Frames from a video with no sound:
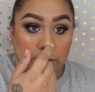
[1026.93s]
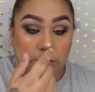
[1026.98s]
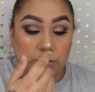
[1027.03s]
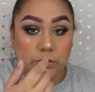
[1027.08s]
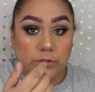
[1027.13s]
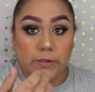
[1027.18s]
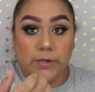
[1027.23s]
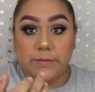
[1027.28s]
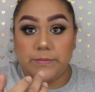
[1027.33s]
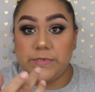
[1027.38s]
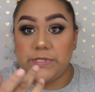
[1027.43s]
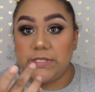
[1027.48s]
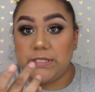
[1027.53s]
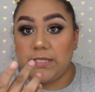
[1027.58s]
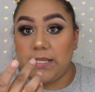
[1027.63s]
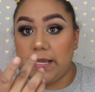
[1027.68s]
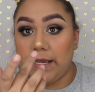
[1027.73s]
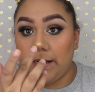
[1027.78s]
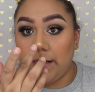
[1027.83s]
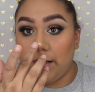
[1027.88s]
So I'm
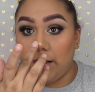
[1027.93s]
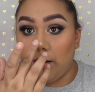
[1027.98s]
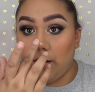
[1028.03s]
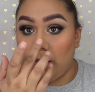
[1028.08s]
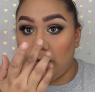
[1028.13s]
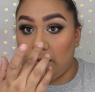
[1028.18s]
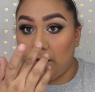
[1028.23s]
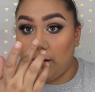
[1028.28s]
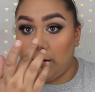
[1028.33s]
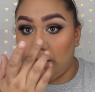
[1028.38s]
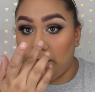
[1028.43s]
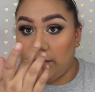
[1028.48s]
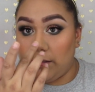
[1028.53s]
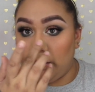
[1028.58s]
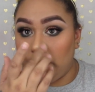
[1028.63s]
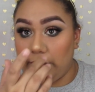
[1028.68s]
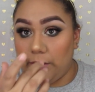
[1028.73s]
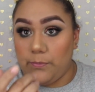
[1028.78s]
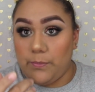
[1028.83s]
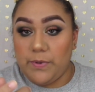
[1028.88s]
just adding a
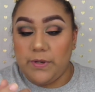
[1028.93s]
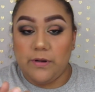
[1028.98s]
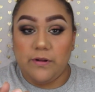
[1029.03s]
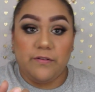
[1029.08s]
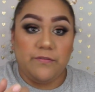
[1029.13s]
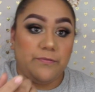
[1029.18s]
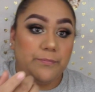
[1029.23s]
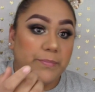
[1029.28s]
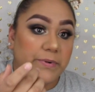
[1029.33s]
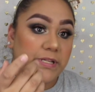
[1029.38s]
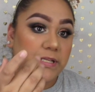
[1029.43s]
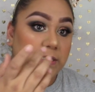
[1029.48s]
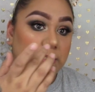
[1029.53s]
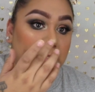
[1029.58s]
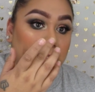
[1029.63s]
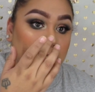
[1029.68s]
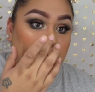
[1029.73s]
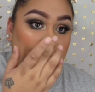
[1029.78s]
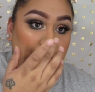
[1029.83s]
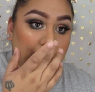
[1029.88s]
little bit of
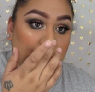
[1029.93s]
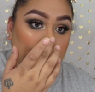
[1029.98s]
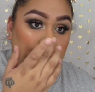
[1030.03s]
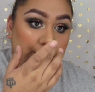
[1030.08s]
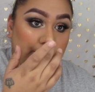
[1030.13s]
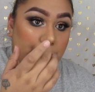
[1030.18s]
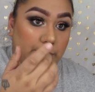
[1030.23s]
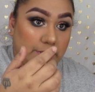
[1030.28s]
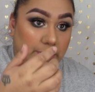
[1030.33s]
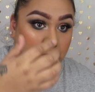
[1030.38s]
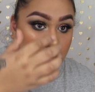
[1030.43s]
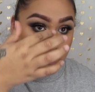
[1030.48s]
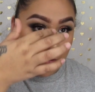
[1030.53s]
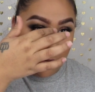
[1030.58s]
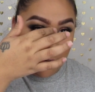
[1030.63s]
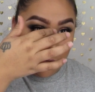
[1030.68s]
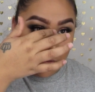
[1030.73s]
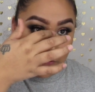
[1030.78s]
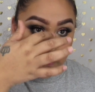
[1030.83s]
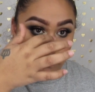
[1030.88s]
Princesa to my
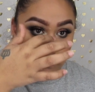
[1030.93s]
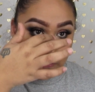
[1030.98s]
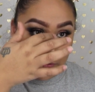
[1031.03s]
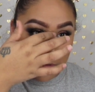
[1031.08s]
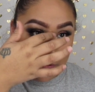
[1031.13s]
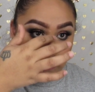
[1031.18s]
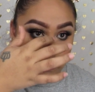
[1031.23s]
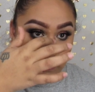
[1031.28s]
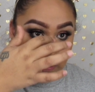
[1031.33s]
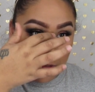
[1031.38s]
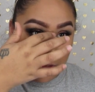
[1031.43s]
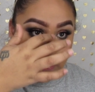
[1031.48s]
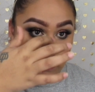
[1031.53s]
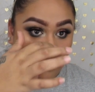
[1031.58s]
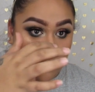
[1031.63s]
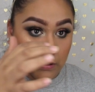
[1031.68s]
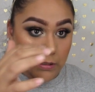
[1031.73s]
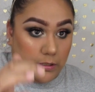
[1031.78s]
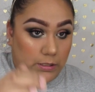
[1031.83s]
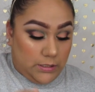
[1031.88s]
nose
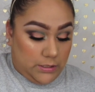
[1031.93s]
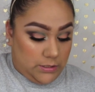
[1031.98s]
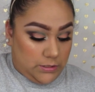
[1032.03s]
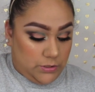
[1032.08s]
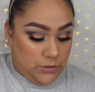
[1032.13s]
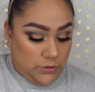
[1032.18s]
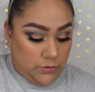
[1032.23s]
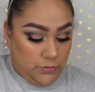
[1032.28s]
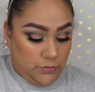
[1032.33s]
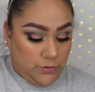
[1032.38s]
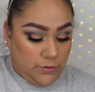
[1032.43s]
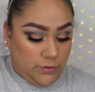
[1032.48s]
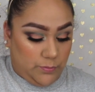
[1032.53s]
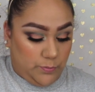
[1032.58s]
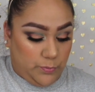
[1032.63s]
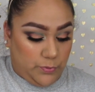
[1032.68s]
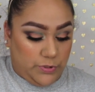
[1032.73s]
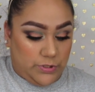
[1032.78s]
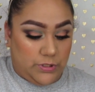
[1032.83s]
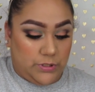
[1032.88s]
and to the
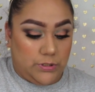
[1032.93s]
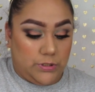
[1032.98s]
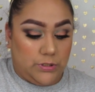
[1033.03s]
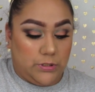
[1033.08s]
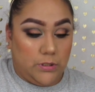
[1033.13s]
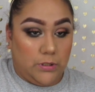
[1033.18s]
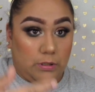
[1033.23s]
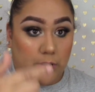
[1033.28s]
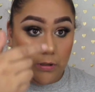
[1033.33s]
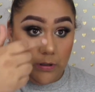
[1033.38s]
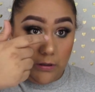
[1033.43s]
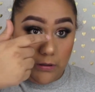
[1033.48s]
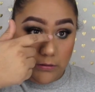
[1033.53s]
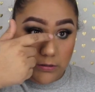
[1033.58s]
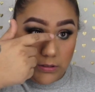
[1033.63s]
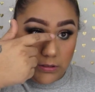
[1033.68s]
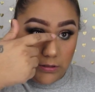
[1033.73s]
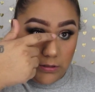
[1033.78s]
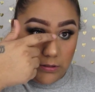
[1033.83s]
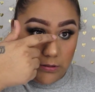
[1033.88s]
bridge,
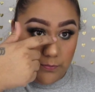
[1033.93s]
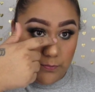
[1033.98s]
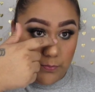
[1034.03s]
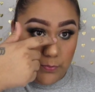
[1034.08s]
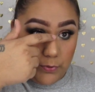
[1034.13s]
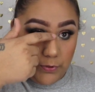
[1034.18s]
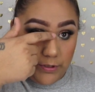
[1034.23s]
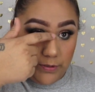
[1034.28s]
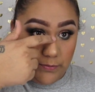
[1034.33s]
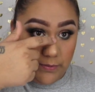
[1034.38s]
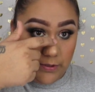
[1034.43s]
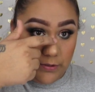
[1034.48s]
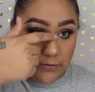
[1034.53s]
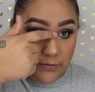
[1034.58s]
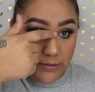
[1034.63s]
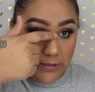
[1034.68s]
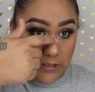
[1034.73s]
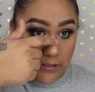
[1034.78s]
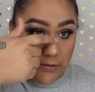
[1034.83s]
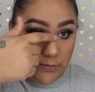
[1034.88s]
to the point of my
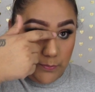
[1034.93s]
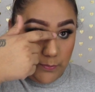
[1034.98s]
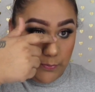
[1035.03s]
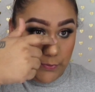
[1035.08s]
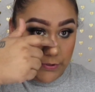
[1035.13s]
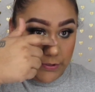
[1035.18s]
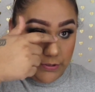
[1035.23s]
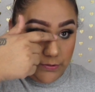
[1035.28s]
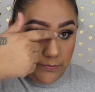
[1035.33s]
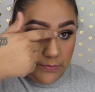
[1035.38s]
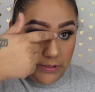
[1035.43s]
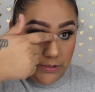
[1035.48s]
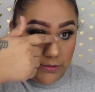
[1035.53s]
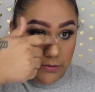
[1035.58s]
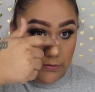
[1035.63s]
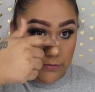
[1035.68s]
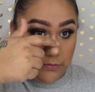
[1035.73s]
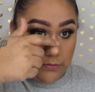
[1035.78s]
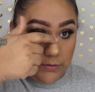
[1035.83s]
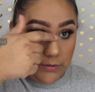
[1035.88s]
nose and the bridge of my
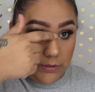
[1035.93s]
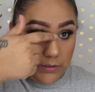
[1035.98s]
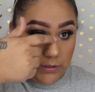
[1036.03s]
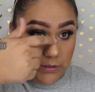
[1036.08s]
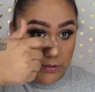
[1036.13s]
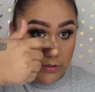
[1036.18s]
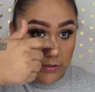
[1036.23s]
nose.